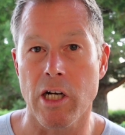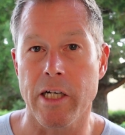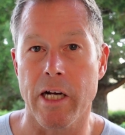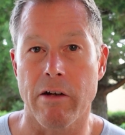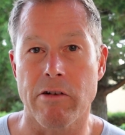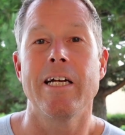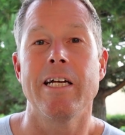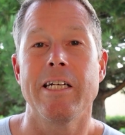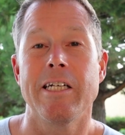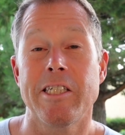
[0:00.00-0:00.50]
Now,
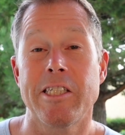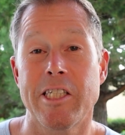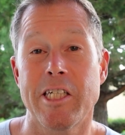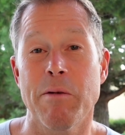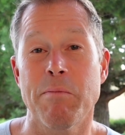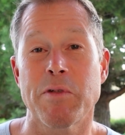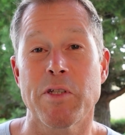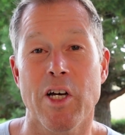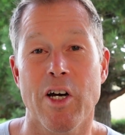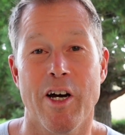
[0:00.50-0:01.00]

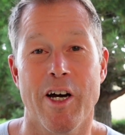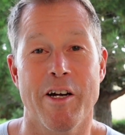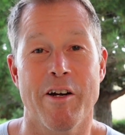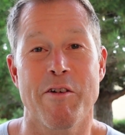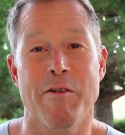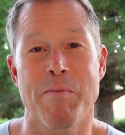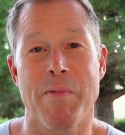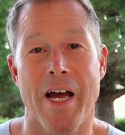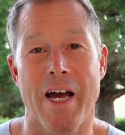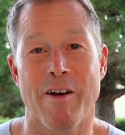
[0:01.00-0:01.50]
Chip's
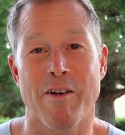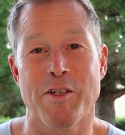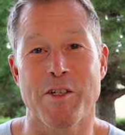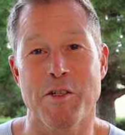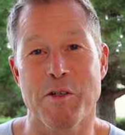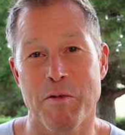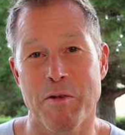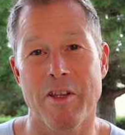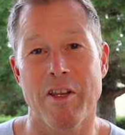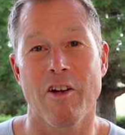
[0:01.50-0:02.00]
100 pounds,
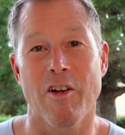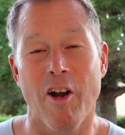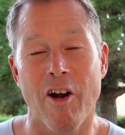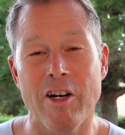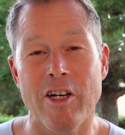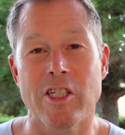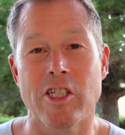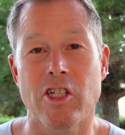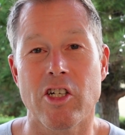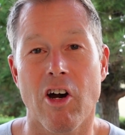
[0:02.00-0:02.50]
so with a
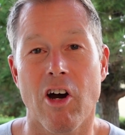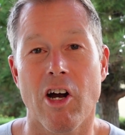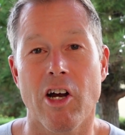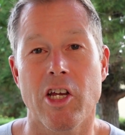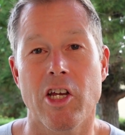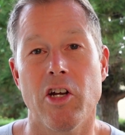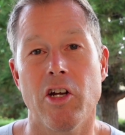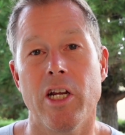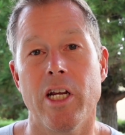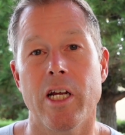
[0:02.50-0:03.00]
large dog,
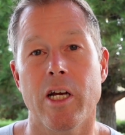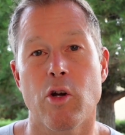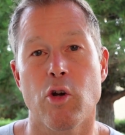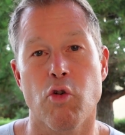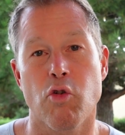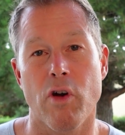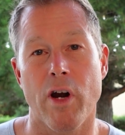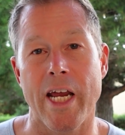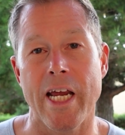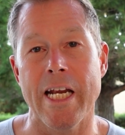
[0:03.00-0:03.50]
you need a
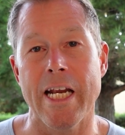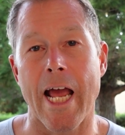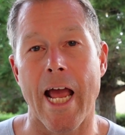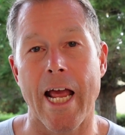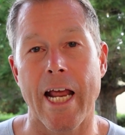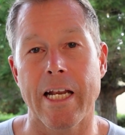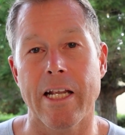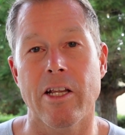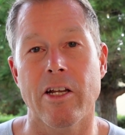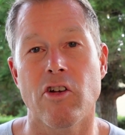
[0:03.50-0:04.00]
crate,
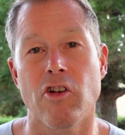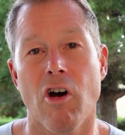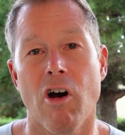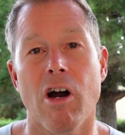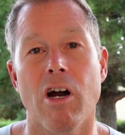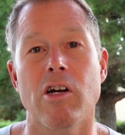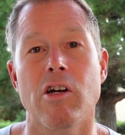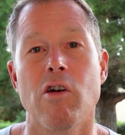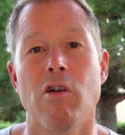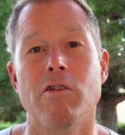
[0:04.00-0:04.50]
and the
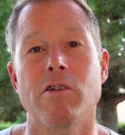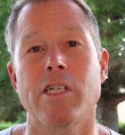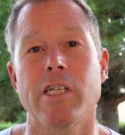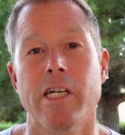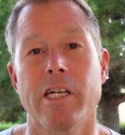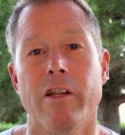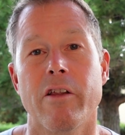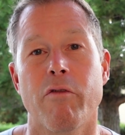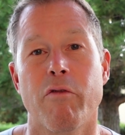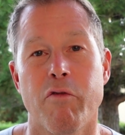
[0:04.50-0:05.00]
dog goes
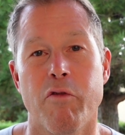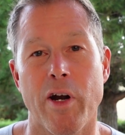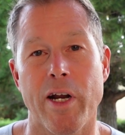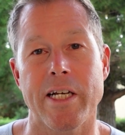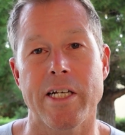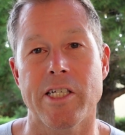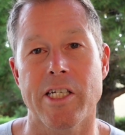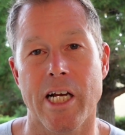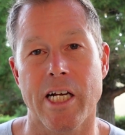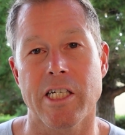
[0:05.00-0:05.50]
in the freight
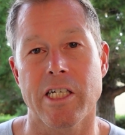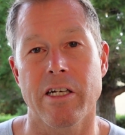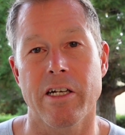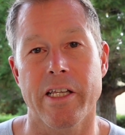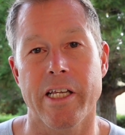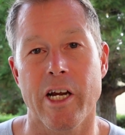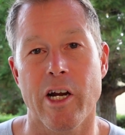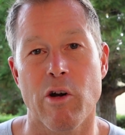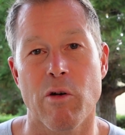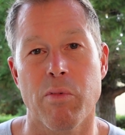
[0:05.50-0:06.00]
section of
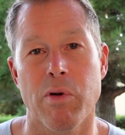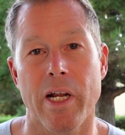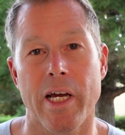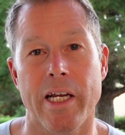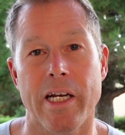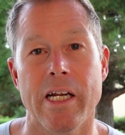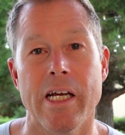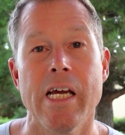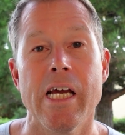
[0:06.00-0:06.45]
the airplane.